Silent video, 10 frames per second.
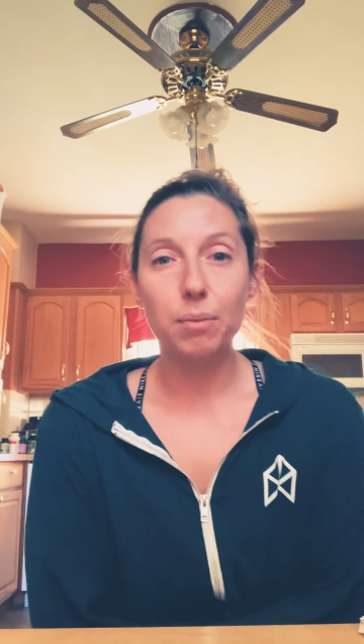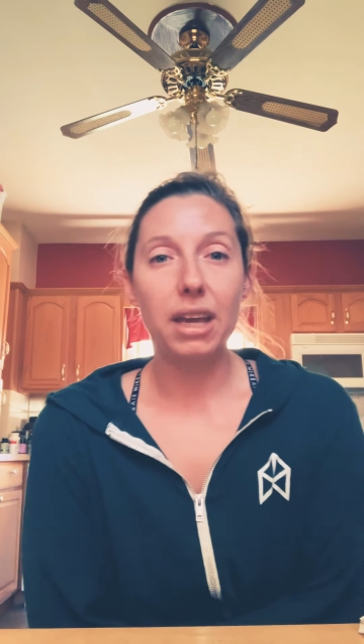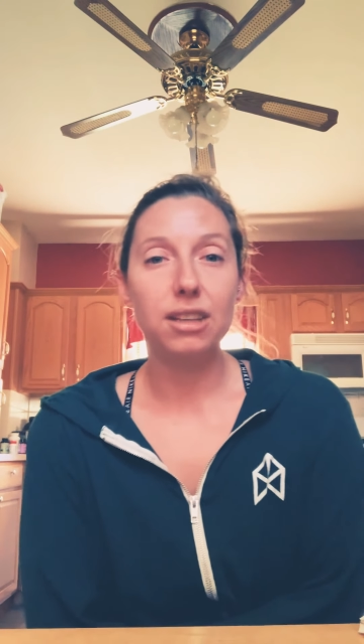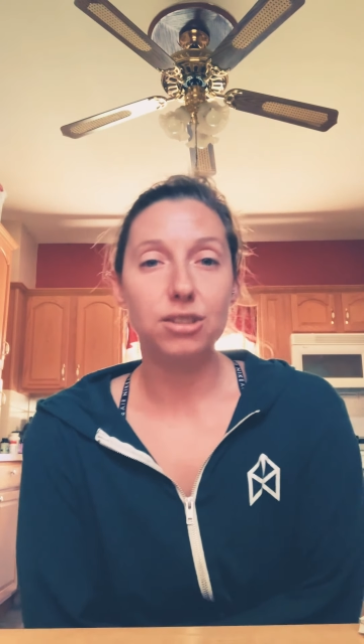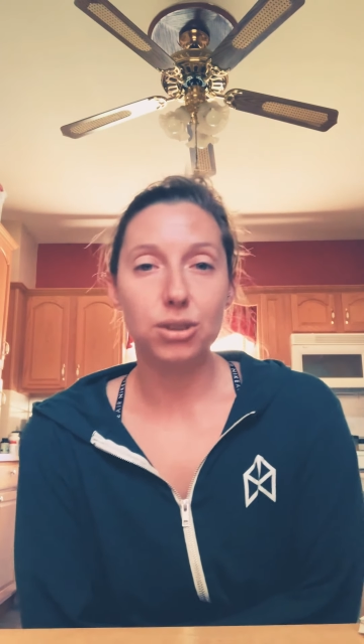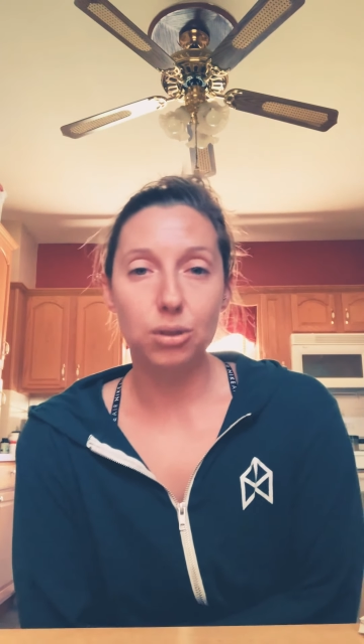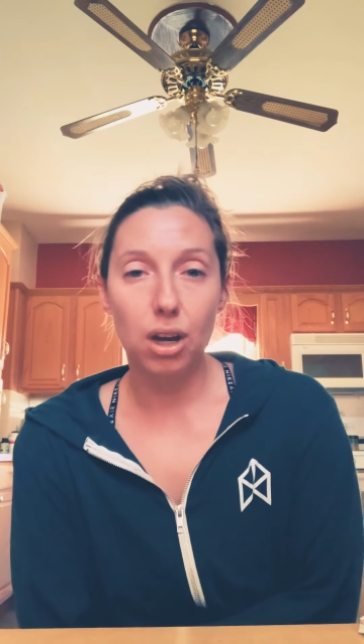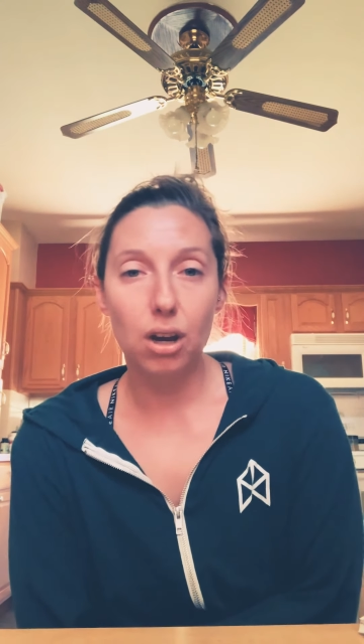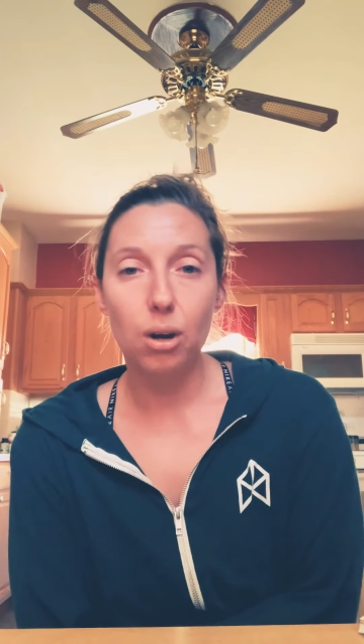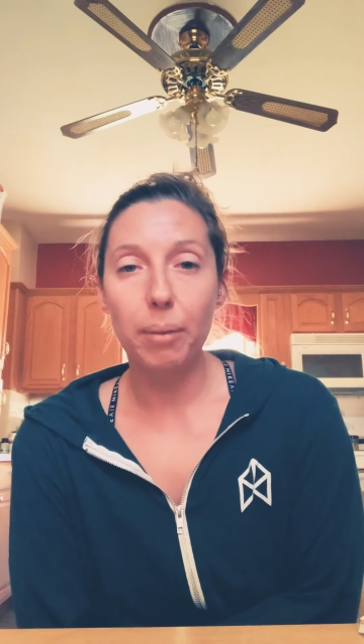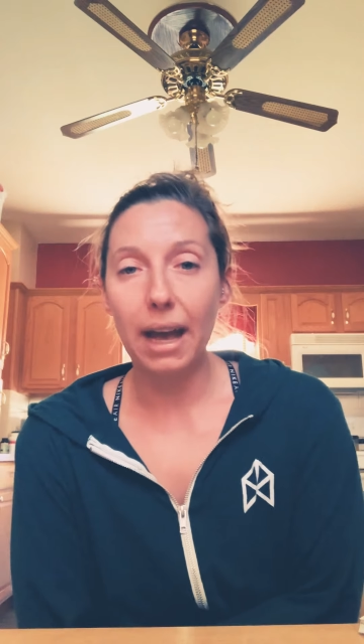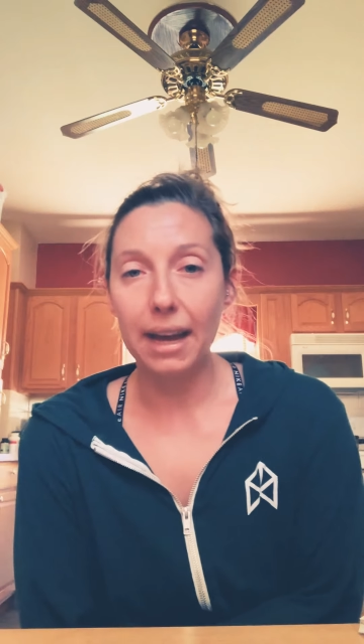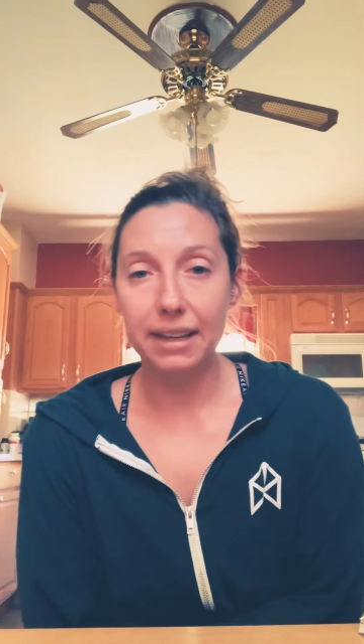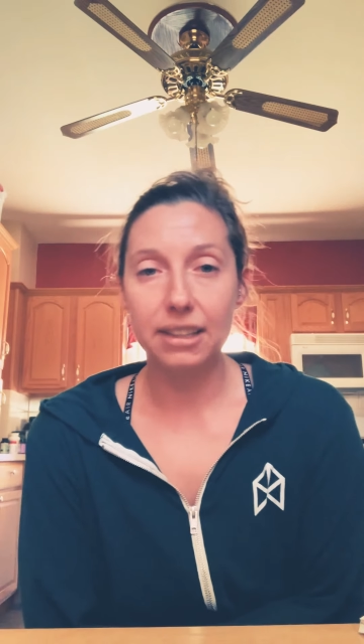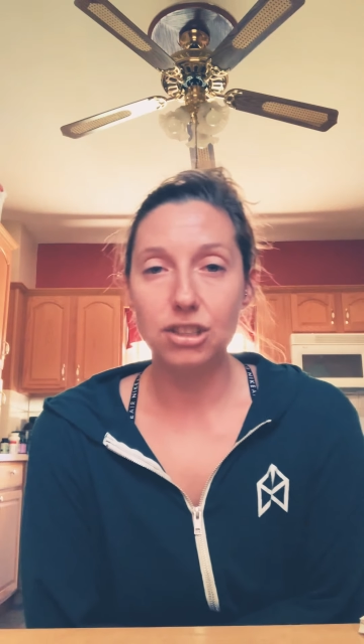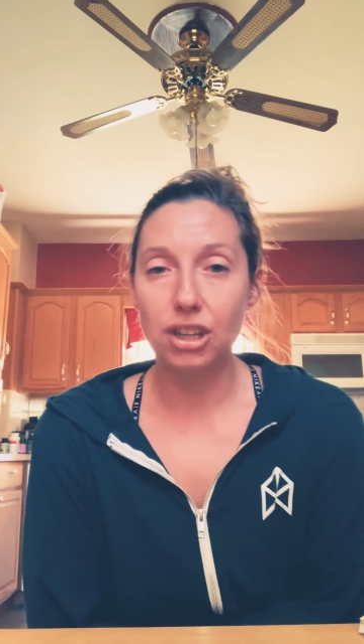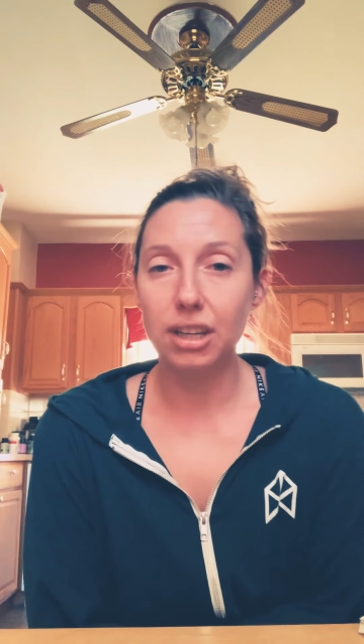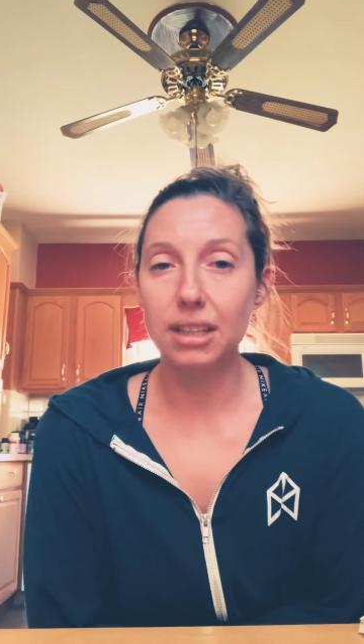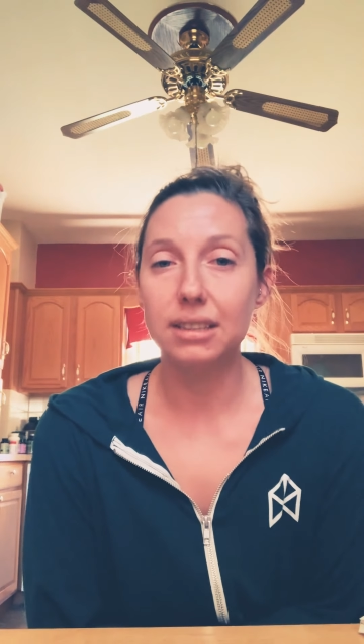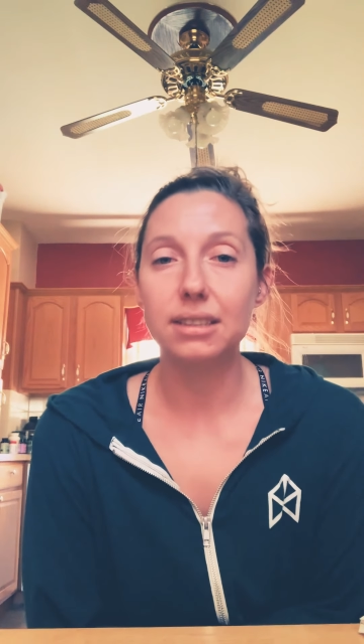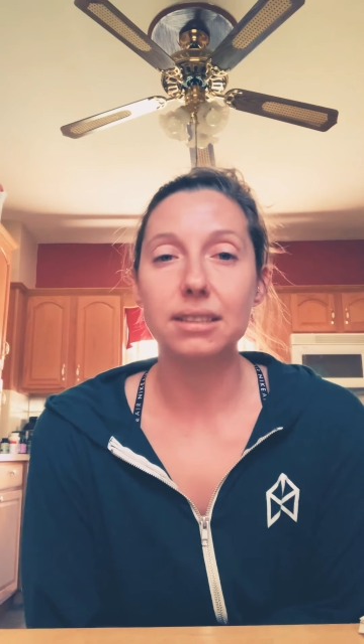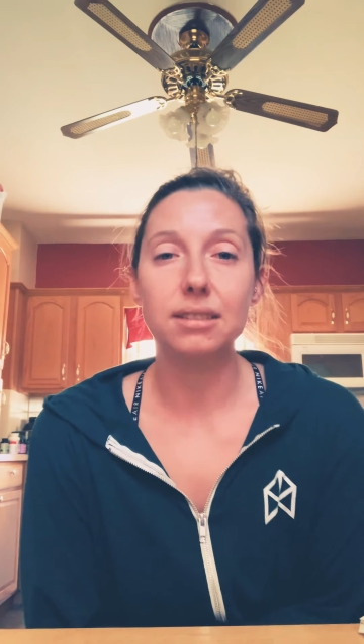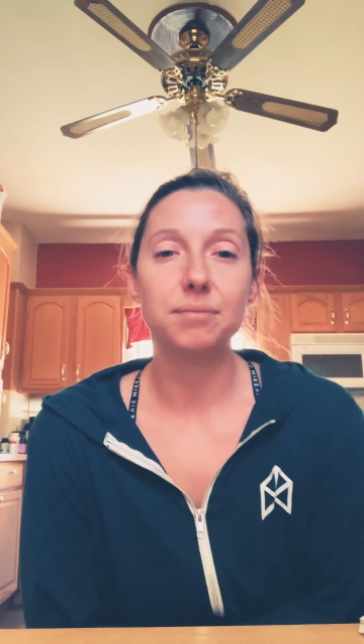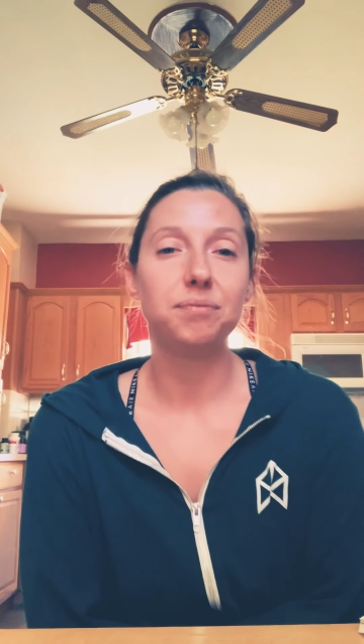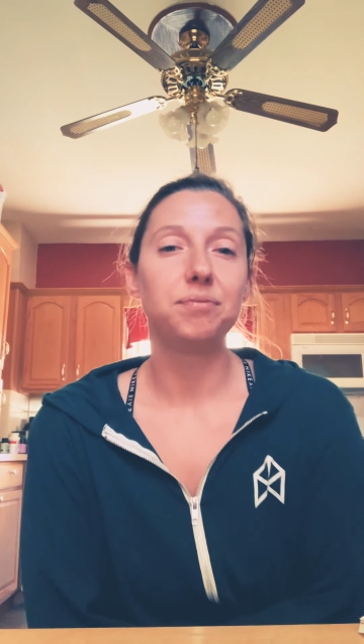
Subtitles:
pay-as-you-go packages,